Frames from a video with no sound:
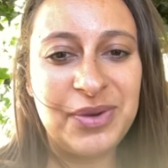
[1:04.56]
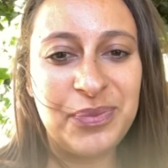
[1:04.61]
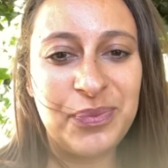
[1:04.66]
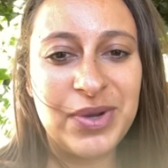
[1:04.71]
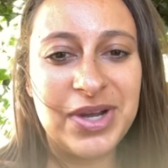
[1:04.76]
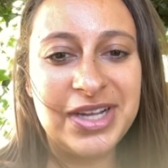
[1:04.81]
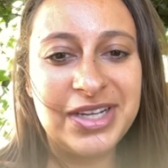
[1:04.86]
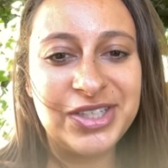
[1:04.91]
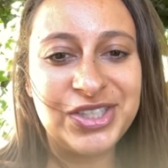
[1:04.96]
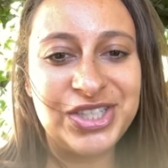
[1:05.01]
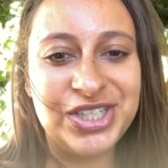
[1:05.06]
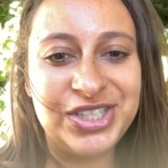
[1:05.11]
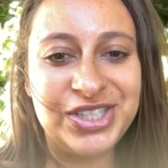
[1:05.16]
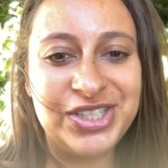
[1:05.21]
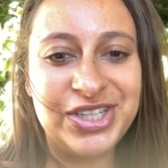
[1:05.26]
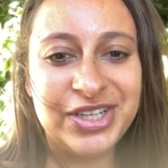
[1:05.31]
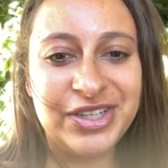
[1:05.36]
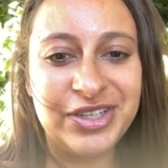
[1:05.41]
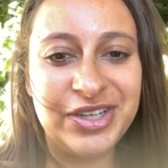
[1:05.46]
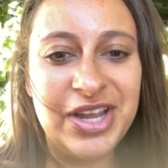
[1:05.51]
work she's
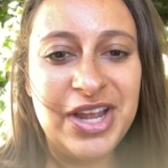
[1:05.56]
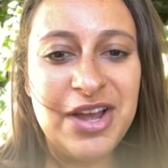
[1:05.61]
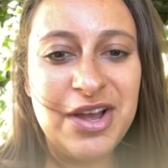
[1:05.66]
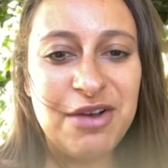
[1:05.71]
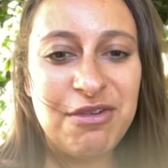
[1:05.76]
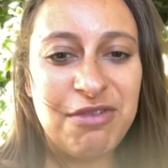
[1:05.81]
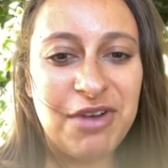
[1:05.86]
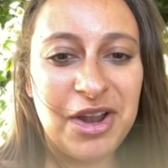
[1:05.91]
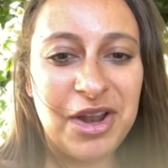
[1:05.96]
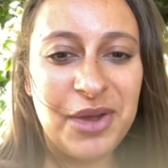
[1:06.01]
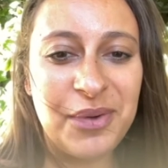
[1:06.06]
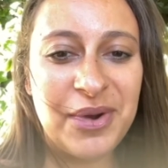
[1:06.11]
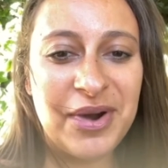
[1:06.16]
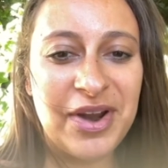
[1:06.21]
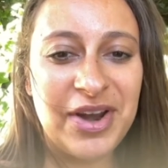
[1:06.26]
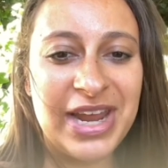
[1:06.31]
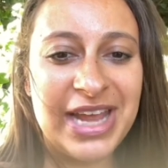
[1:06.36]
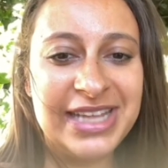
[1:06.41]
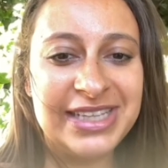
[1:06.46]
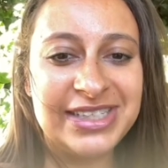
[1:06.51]
done, follow her
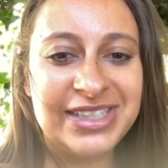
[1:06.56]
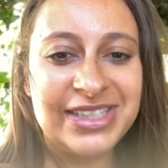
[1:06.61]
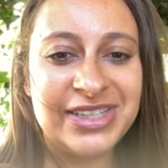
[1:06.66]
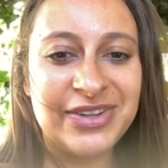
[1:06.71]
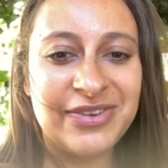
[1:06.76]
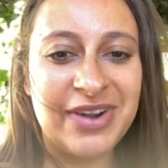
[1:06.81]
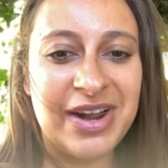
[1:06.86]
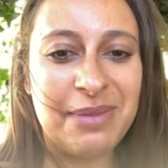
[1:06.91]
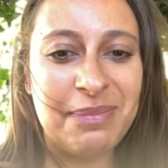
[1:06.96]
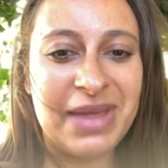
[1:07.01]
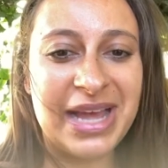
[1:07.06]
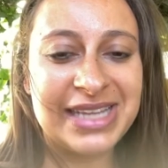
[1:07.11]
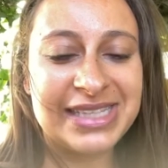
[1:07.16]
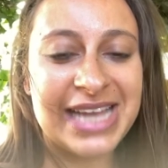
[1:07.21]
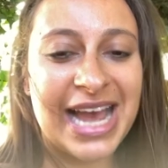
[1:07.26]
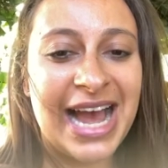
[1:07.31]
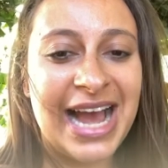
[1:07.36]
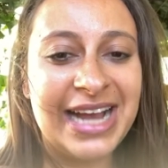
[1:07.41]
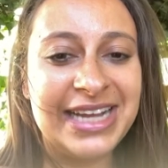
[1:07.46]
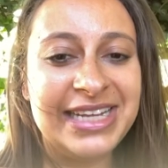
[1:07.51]
on Instagram, that's
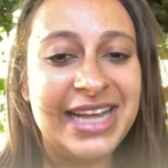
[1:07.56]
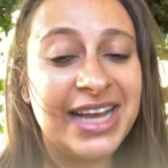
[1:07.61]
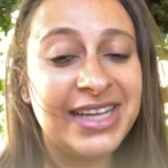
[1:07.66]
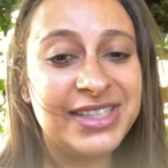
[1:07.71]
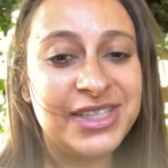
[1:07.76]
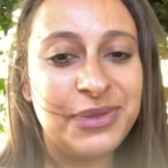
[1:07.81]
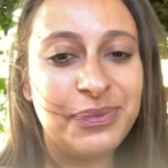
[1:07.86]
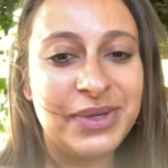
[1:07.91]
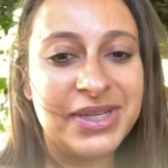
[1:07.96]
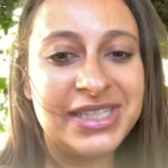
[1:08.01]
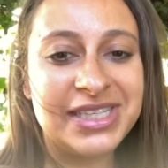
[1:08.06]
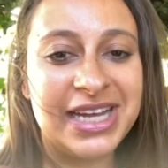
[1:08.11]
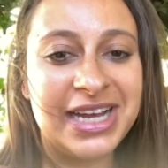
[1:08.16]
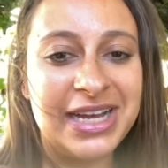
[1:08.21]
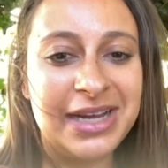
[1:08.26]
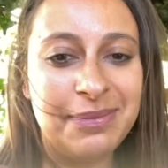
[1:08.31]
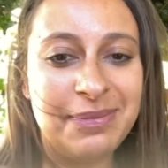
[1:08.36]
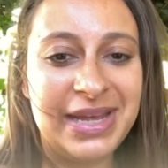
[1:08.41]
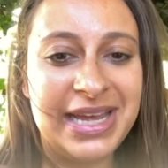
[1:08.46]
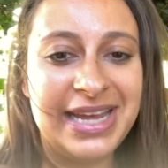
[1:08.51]
at Yazzie
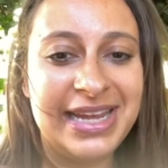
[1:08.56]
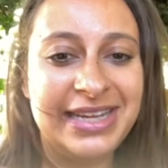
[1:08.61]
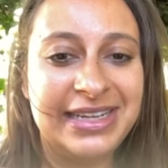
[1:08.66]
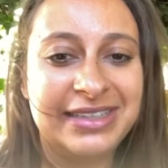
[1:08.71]
Warsame.